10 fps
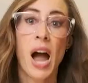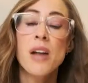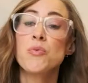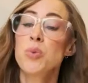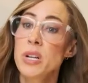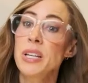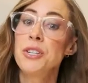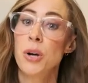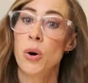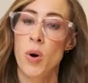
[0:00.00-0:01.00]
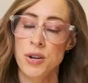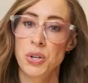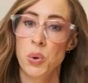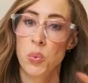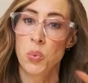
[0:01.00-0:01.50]
I really don't want
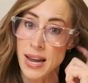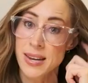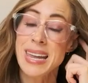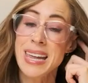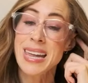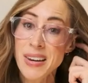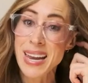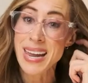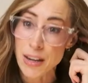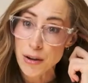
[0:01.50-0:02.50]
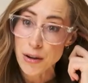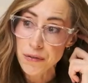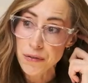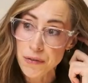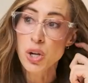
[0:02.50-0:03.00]
you to wing it, even
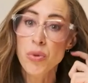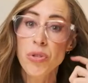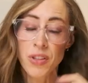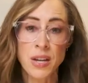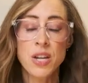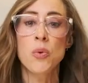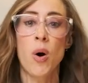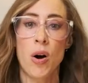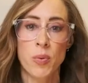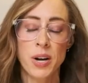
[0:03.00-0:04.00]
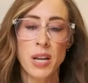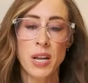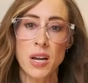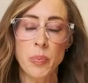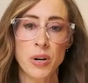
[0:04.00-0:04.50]
if you think you
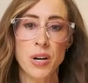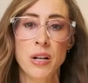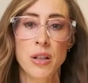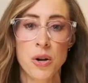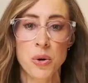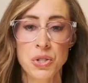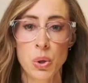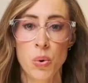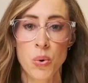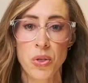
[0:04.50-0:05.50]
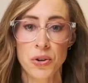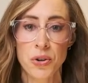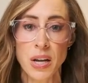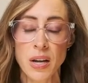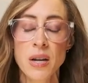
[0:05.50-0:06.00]
already eat pretty close to whole
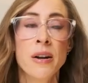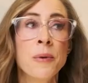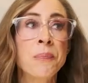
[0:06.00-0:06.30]
30